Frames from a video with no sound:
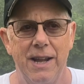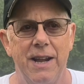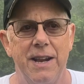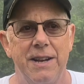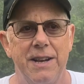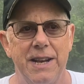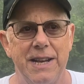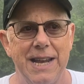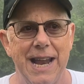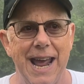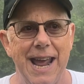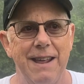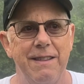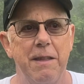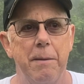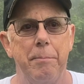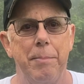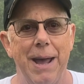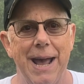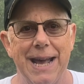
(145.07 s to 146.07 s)
Today, the
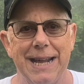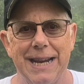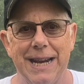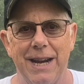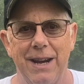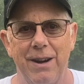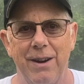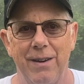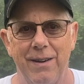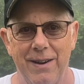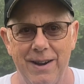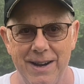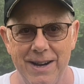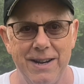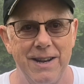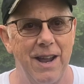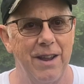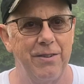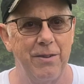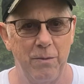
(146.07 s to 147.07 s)
bad air
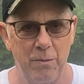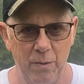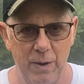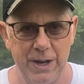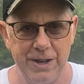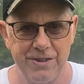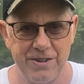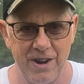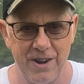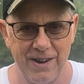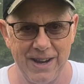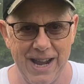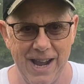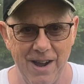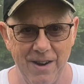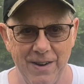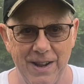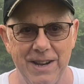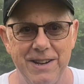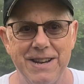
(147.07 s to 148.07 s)
doesn't reach our
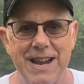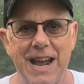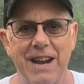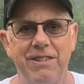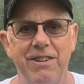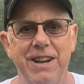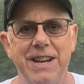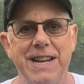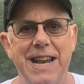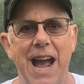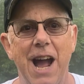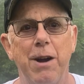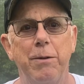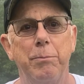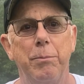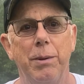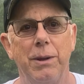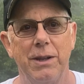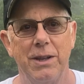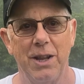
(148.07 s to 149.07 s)
county. It's actually down
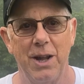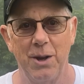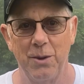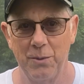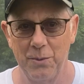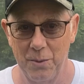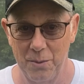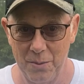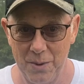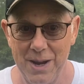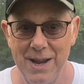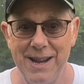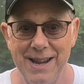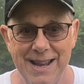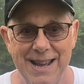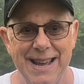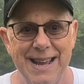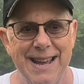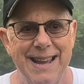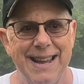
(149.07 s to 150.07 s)
below
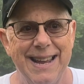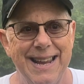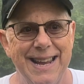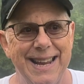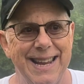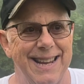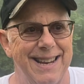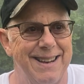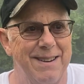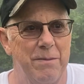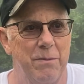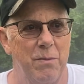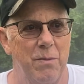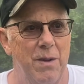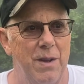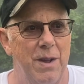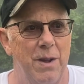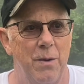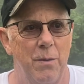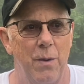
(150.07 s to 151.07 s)
in
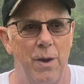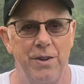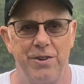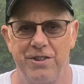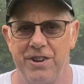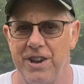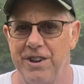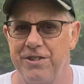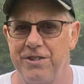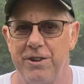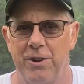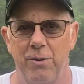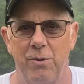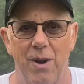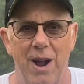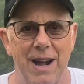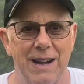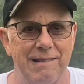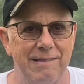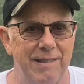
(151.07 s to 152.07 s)
Westchester,
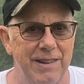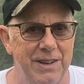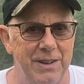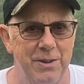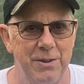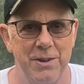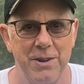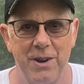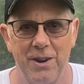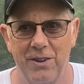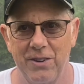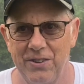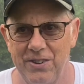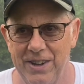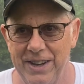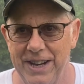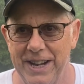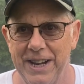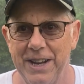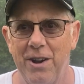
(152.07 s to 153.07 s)
Rockland, New York
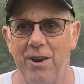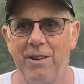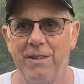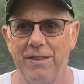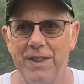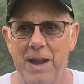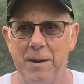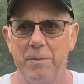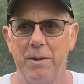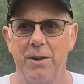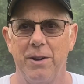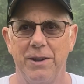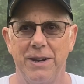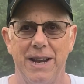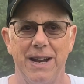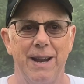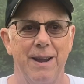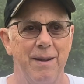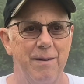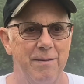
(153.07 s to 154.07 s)
City, and all of them are gonna
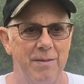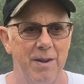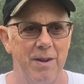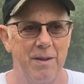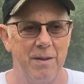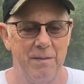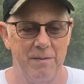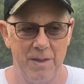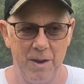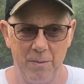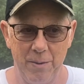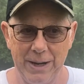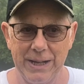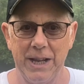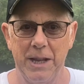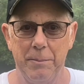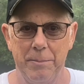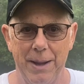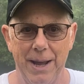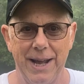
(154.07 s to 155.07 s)
have the
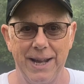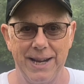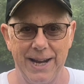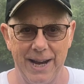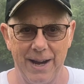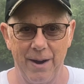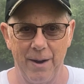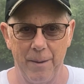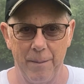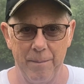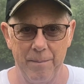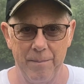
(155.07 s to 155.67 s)
really bad air.